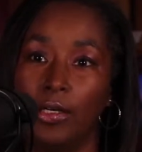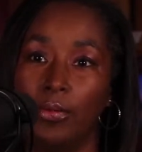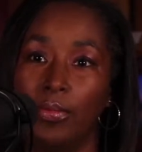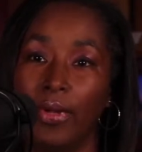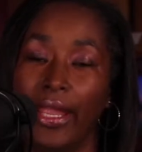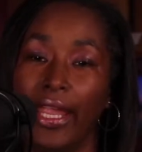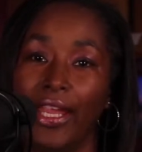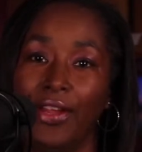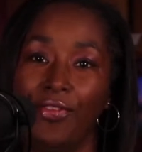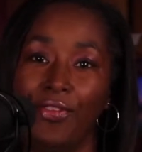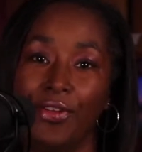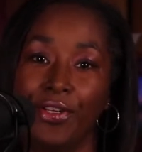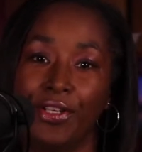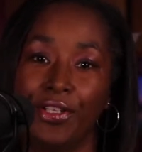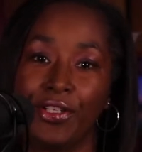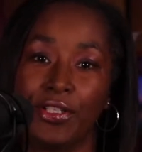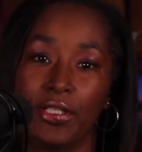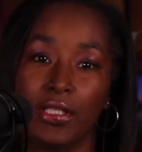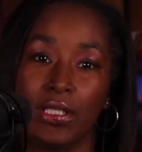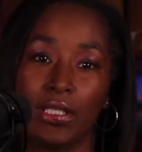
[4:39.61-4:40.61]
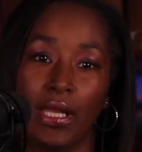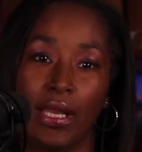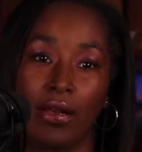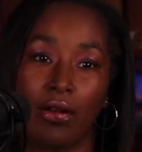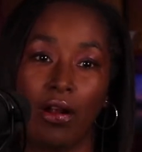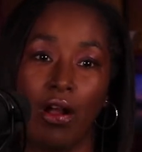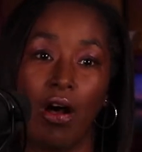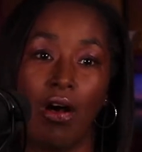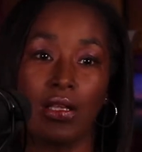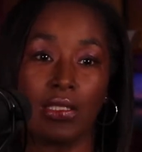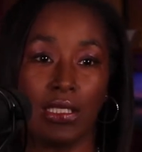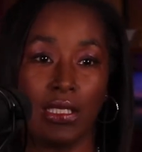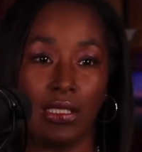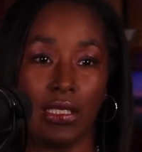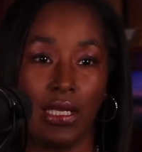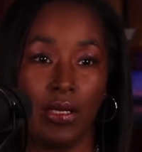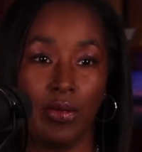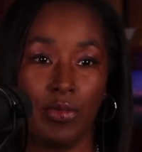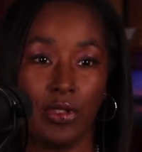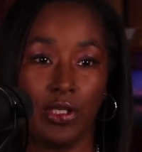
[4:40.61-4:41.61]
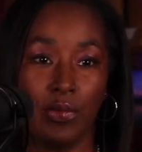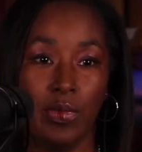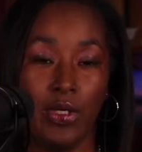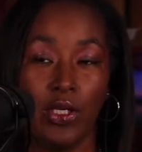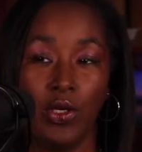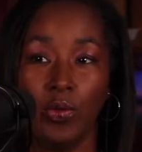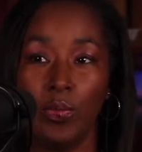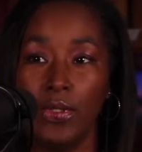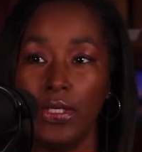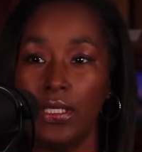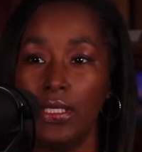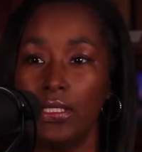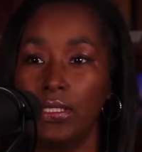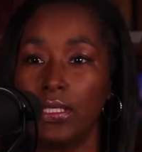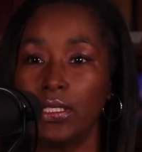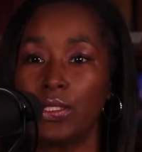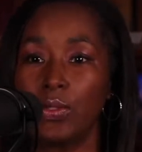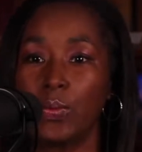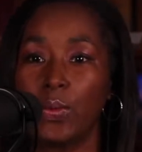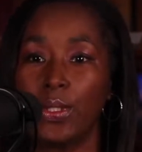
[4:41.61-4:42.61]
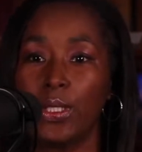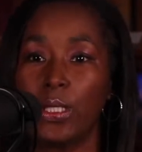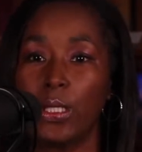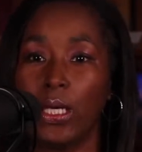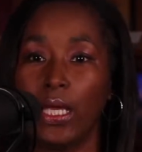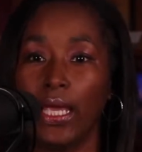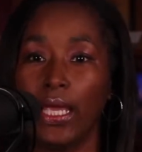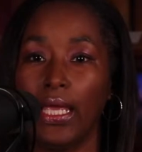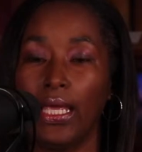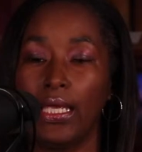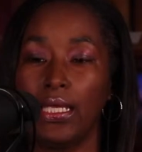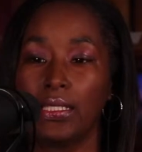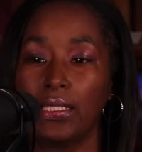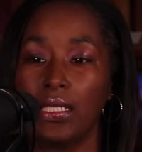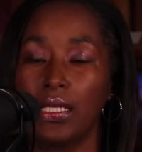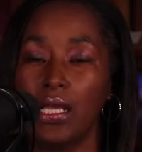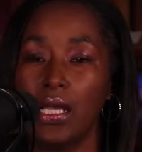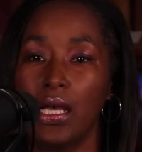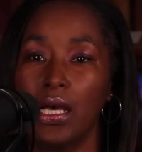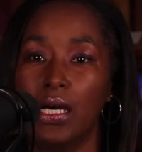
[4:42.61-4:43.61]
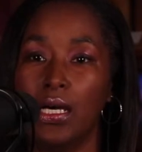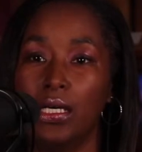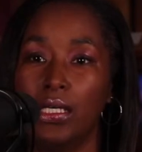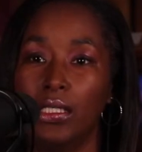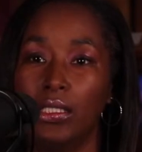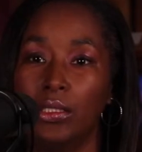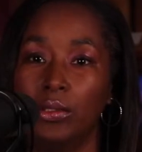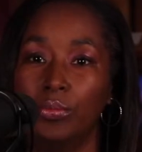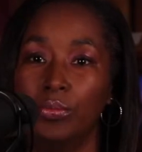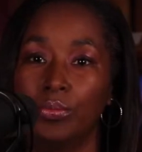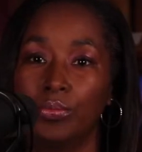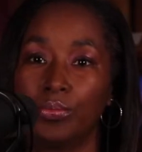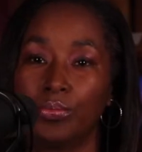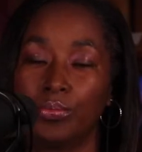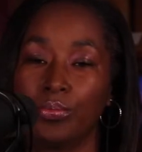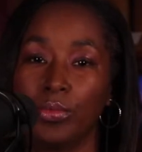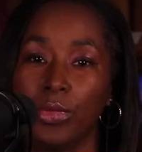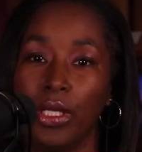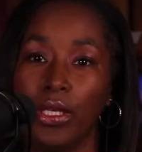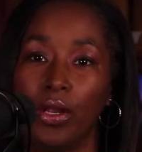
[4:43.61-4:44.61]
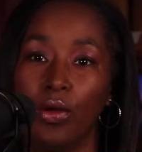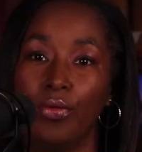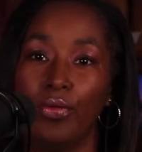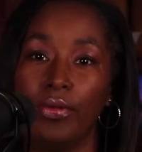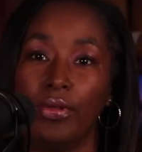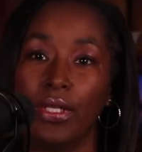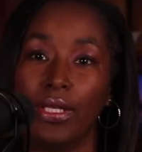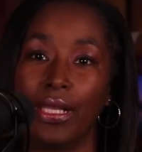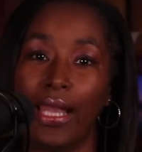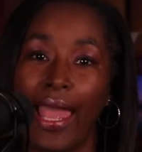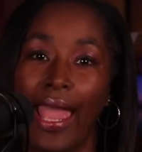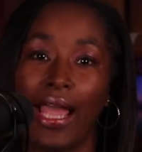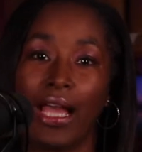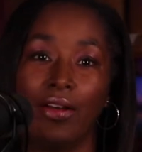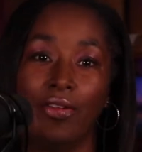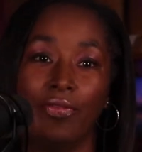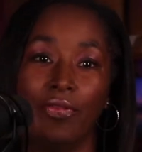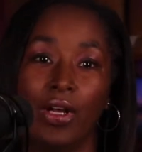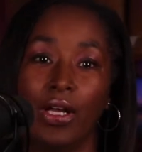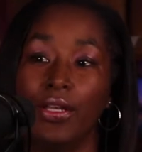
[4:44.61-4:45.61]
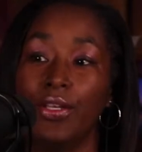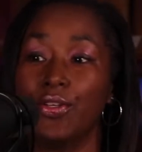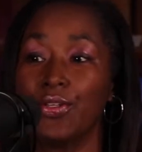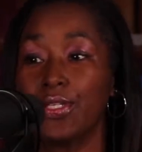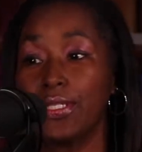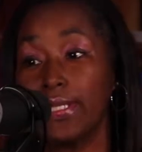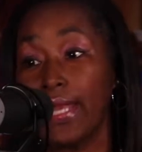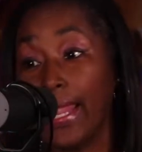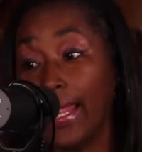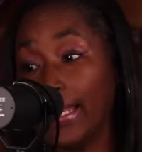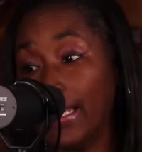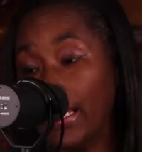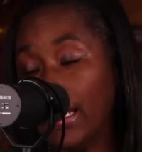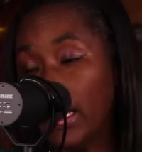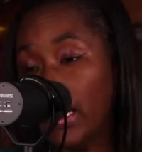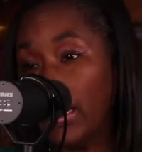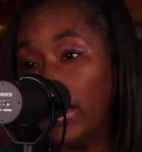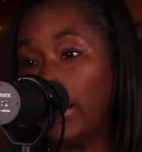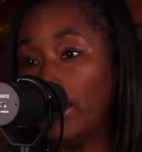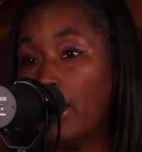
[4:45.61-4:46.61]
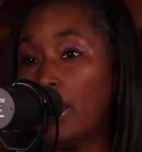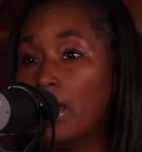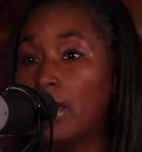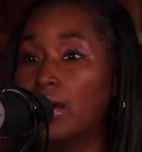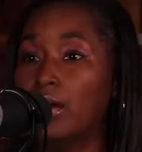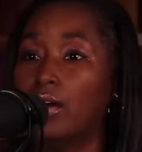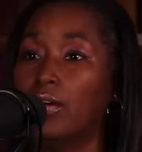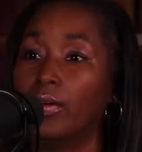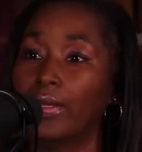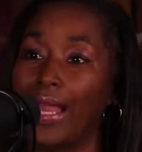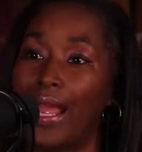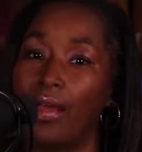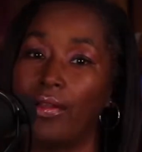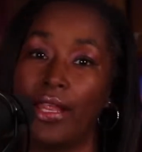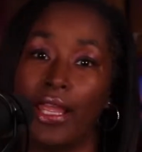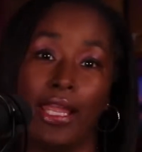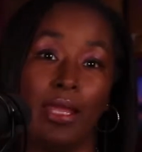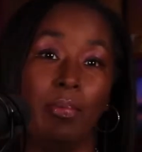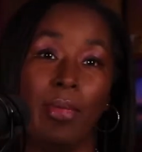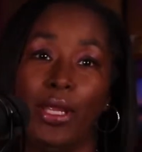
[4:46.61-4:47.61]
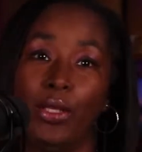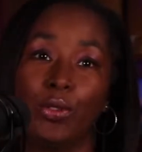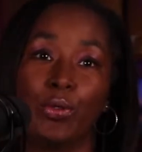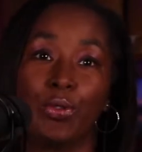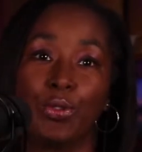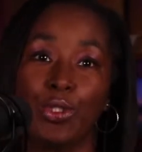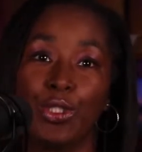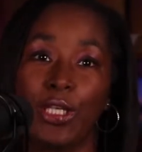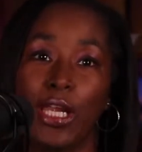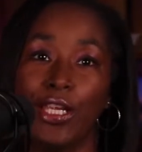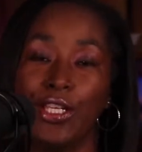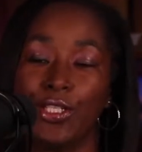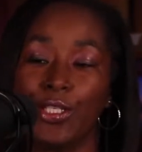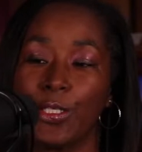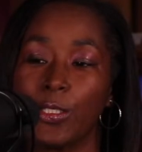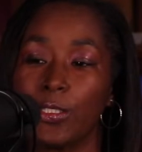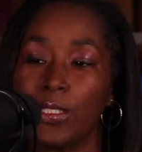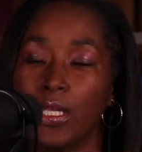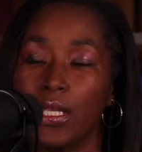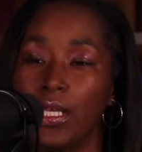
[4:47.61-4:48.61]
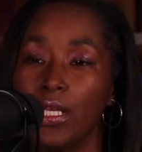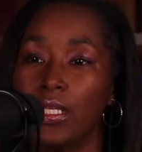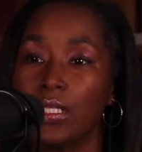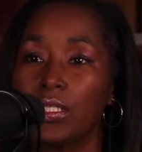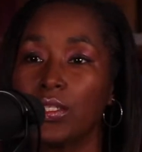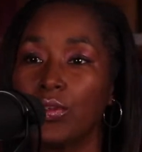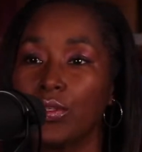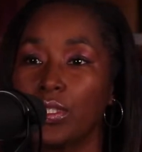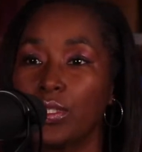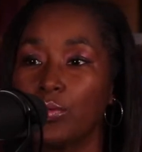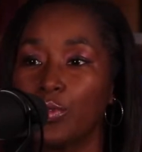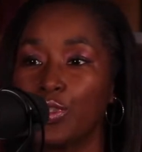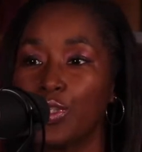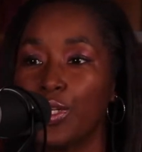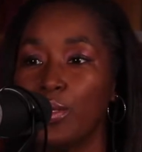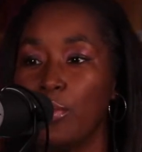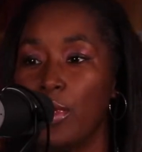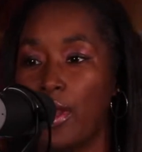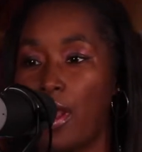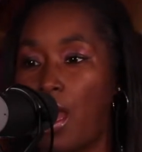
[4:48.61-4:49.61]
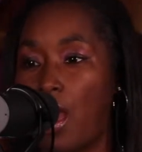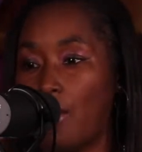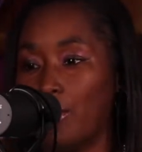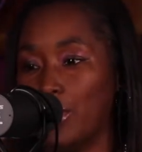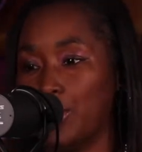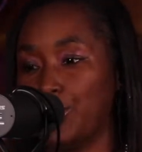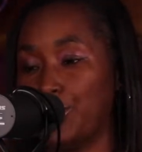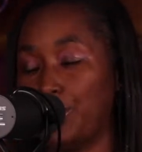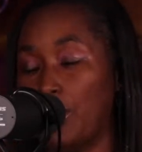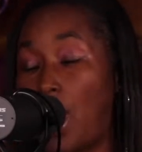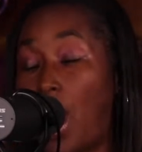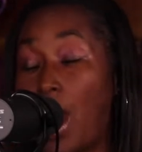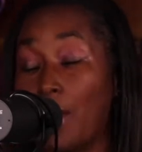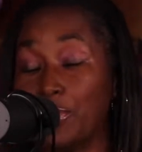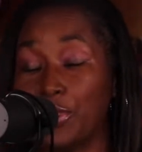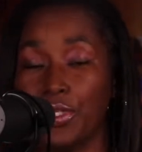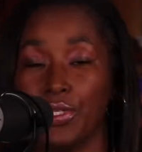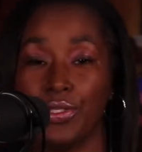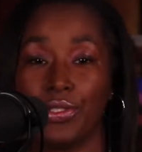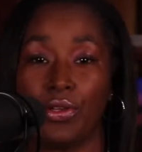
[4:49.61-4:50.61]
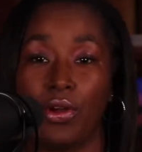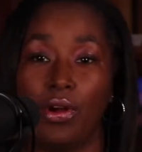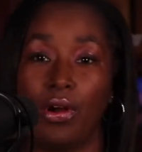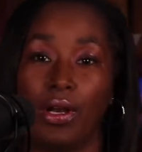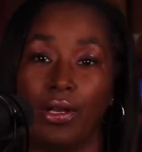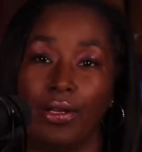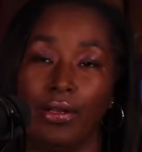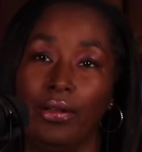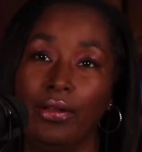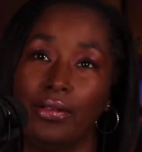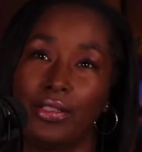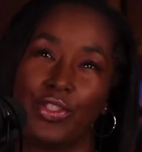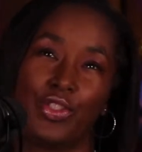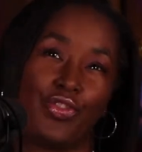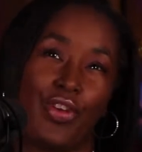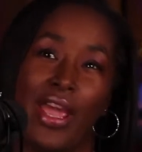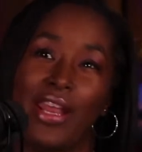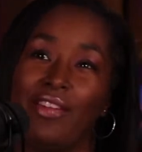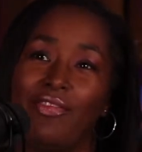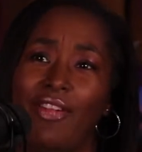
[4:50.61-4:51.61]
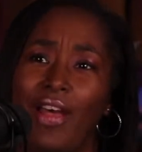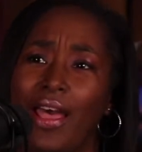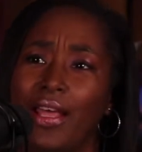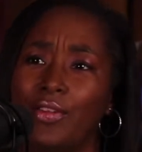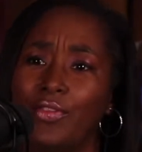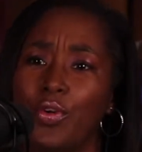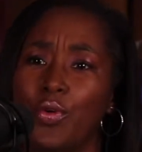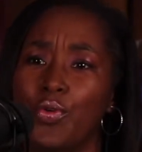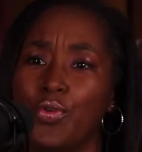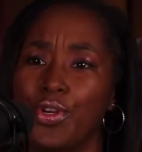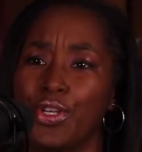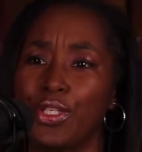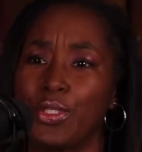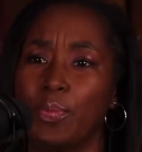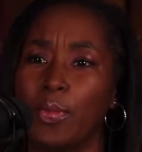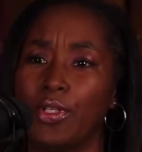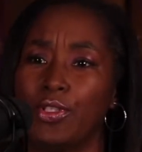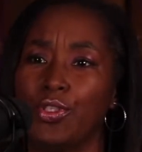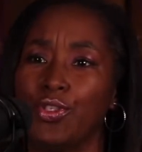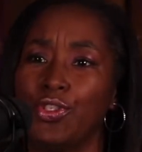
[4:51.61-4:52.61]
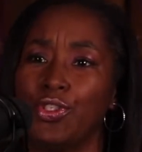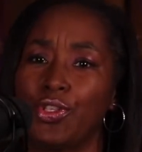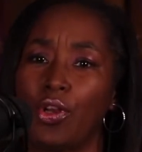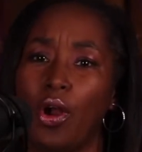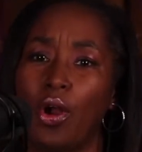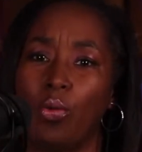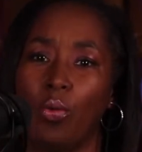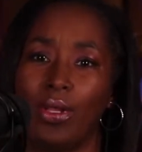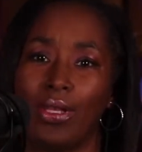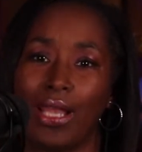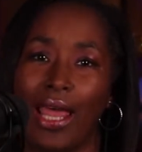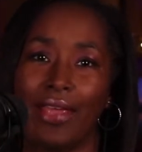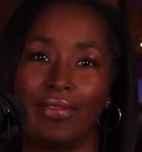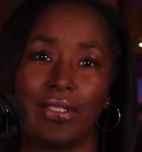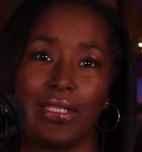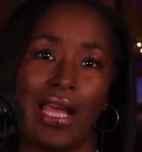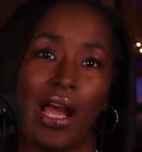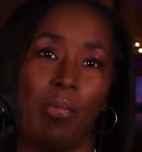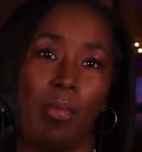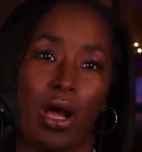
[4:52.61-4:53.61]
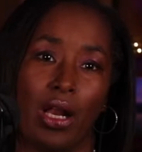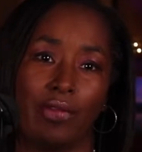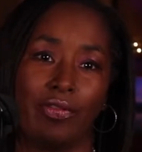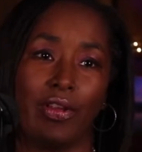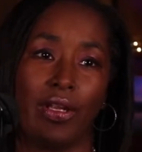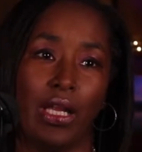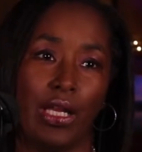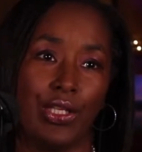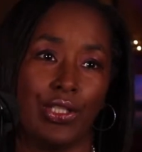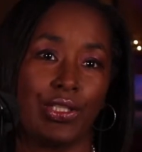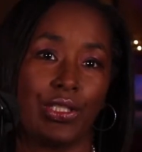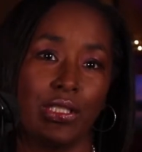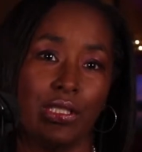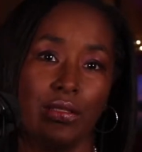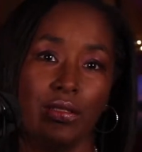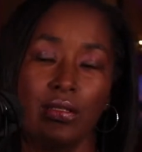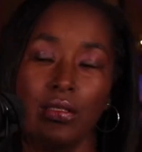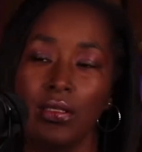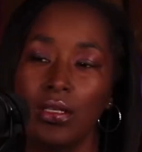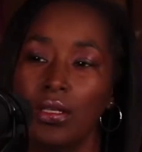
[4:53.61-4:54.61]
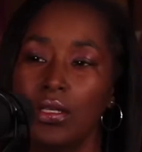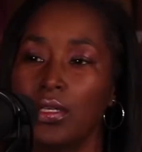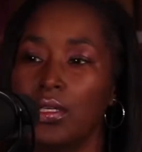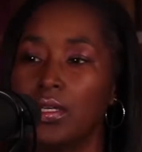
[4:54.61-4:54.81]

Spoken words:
behaviors that are causing them to be obese, as well as, you know, the lack of understanding on how they can make those changes. So some treatment options are stratified, of course, but you start with lifestyle modifications.